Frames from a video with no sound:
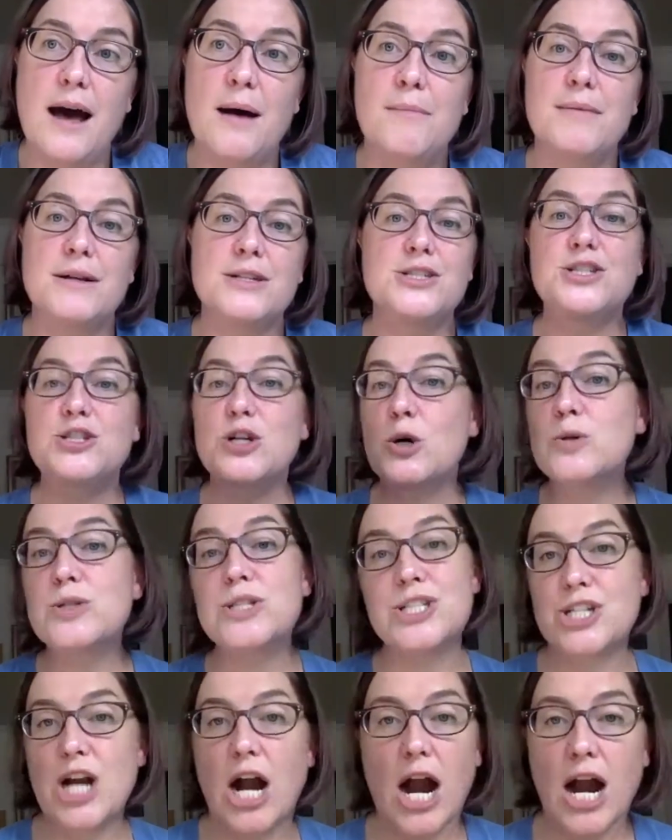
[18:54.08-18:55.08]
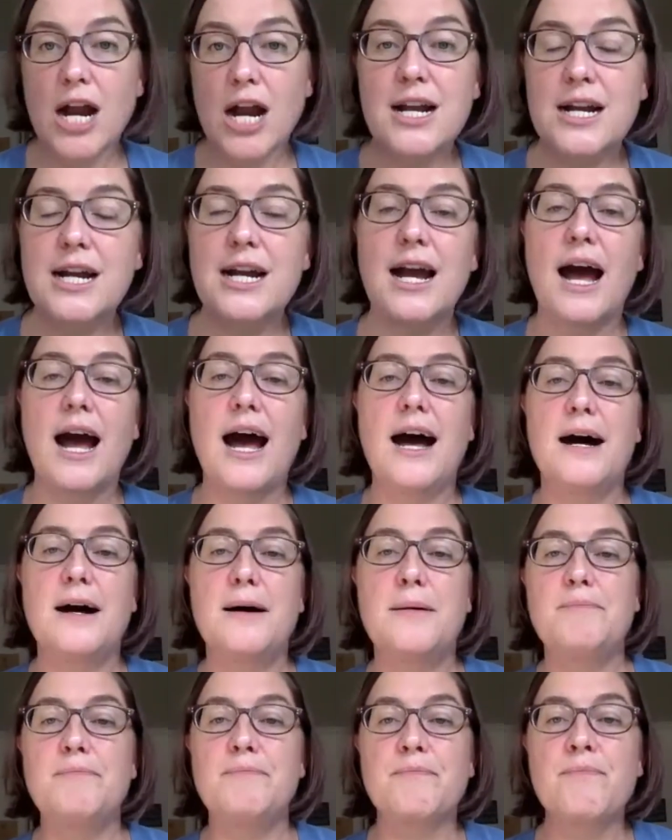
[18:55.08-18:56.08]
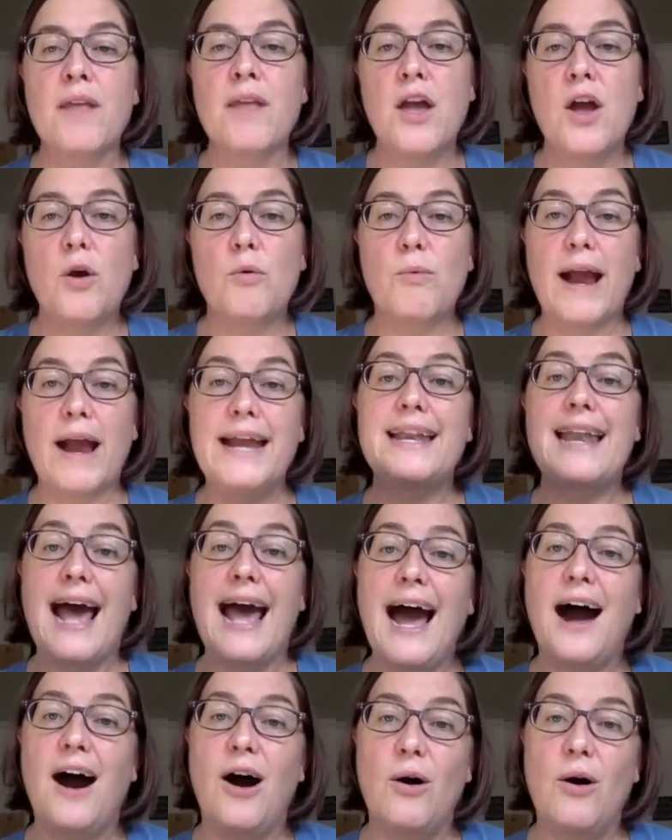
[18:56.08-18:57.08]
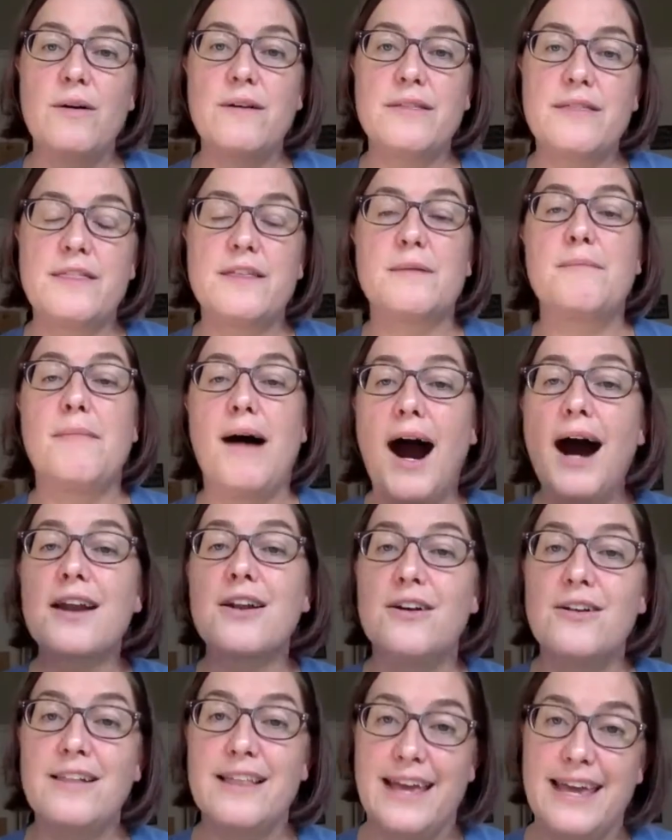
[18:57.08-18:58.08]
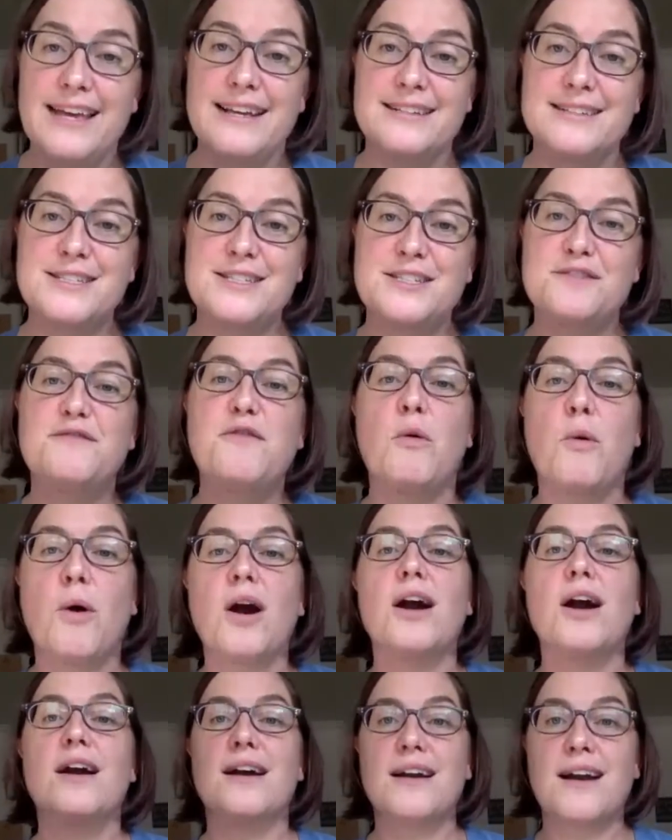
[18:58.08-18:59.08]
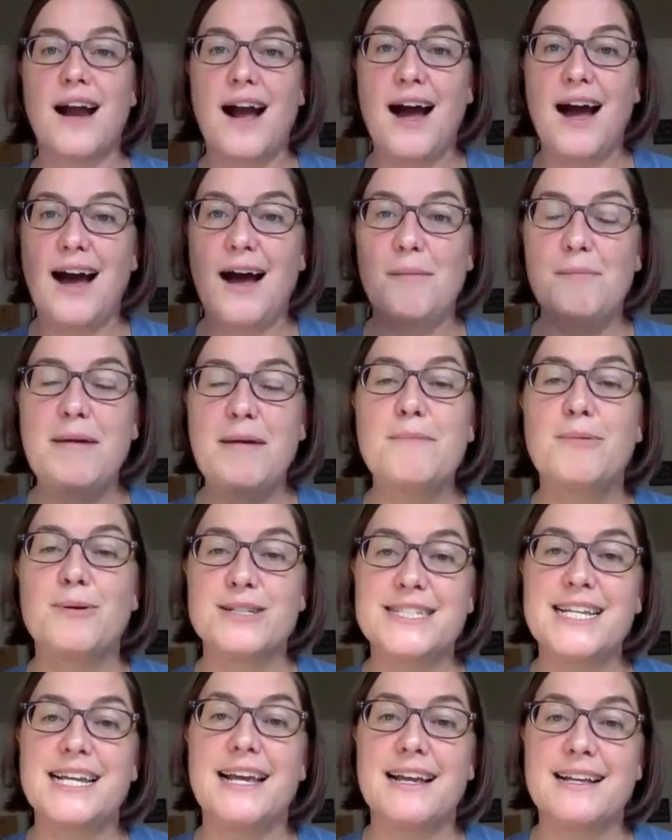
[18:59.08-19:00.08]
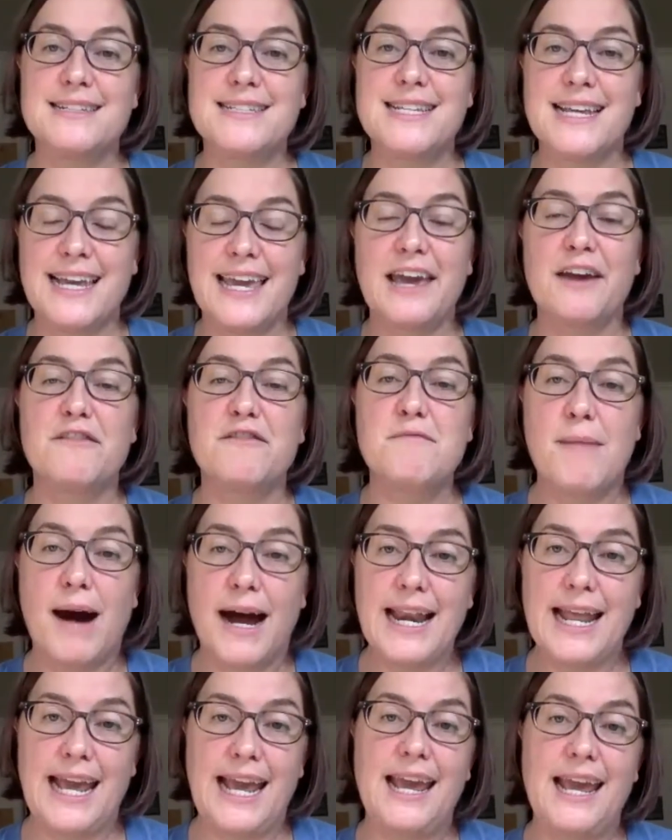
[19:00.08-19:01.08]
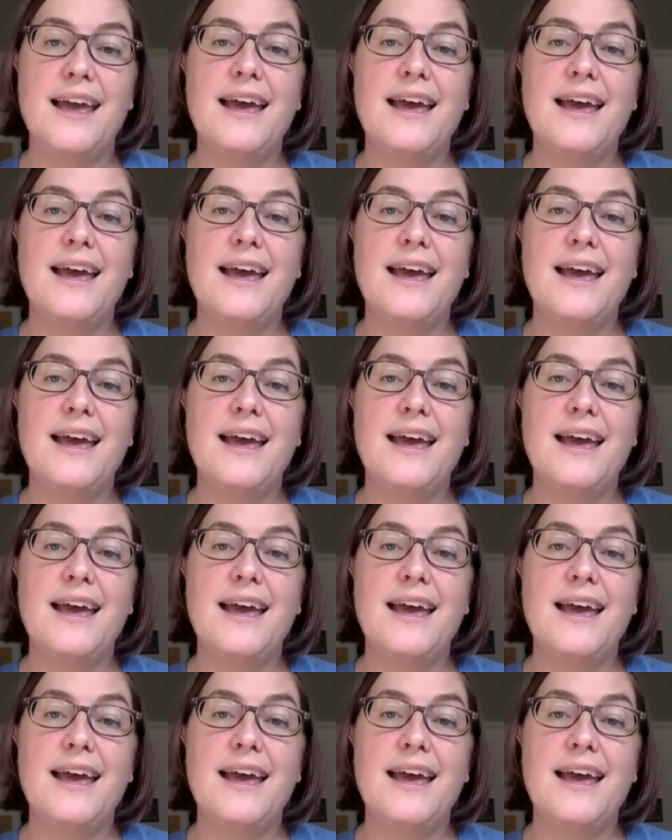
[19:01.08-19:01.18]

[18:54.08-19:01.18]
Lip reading: so stark. Right now, the model is for people to give money